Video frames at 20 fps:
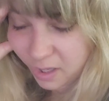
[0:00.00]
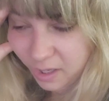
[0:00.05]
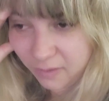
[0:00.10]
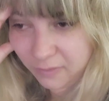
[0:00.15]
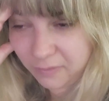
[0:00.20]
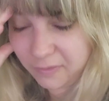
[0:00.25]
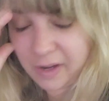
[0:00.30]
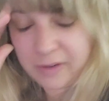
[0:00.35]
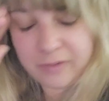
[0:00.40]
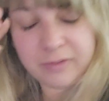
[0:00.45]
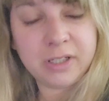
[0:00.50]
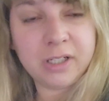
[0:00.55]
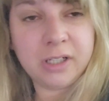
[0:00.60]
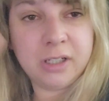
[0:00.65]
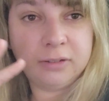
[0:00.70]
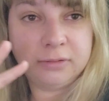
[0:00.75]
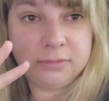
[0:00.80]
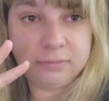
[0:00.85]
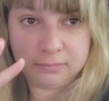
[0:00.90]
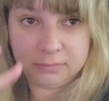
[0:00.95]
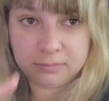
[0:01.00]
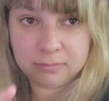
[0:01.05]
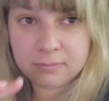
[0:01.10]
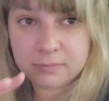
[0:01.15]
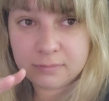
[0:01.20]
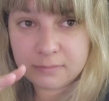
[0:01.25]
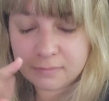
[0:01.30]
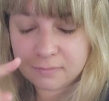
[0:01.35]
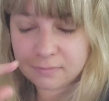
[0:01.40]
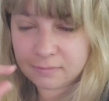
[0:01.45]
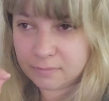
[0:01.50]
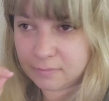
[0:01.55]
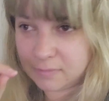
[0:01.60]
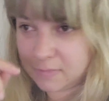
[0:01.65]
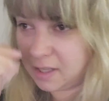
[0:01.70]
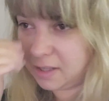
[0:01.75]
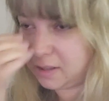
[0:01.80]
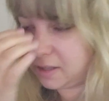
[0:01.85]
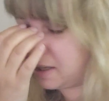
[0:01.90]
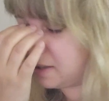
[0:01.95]
I have found two,
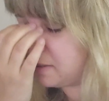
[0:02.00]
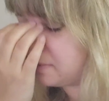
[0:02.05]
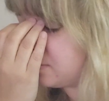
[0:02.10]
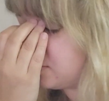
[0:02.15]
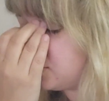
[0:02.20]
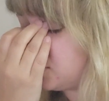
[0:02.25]
and like